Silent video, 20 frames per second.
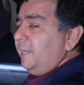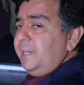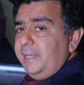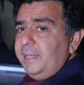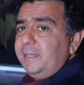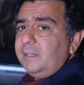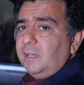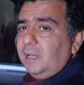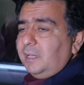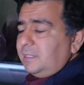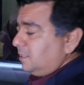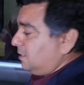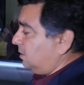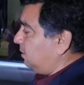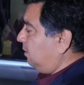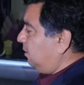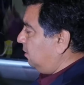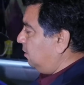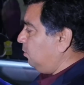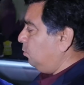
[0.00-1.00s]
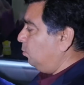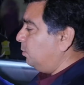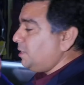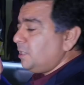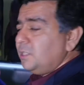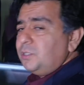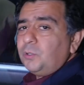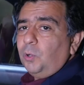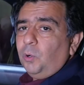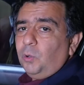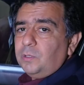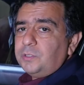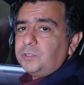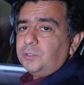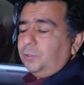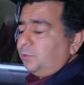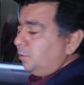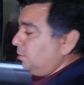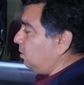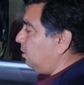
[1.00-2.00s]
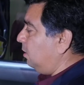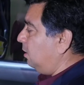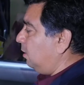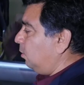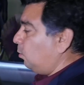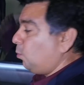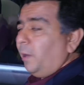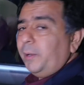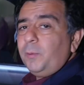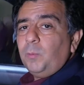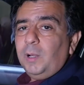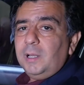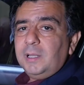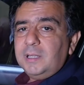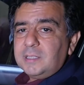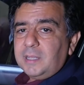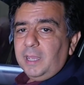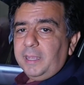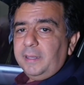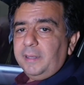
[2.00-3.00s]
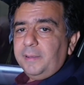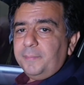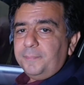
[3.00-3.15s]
neat cluster, which is also quite well designed.